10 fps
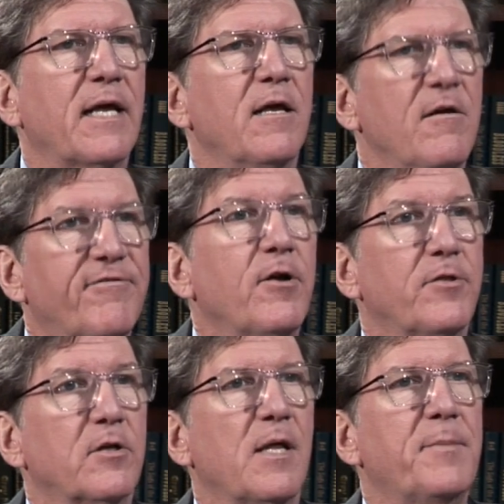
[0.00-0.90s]

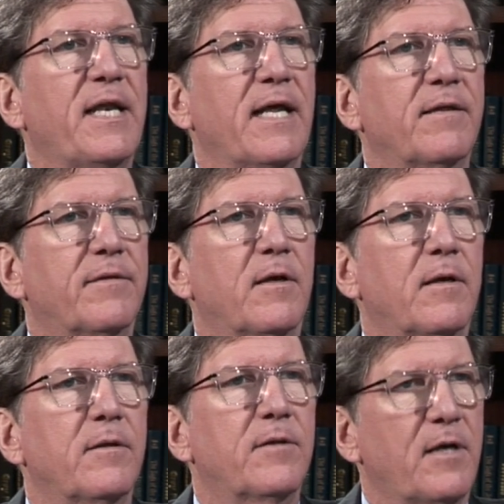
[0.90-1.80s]
further limiting
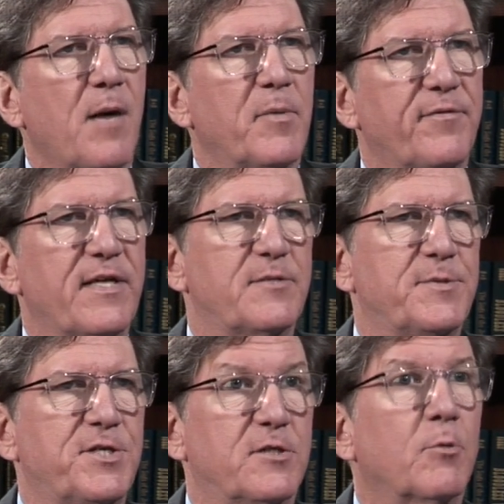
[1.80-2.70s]
the number of these
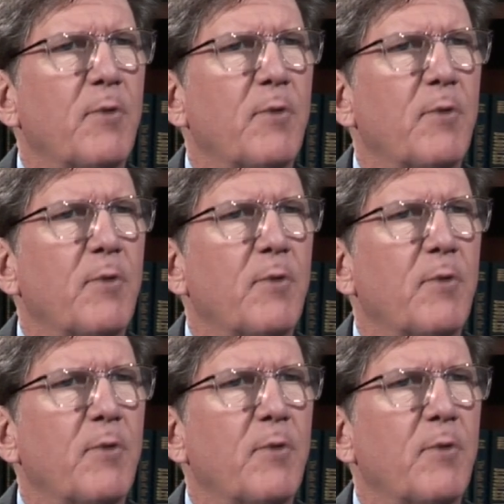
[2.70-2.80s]
machines?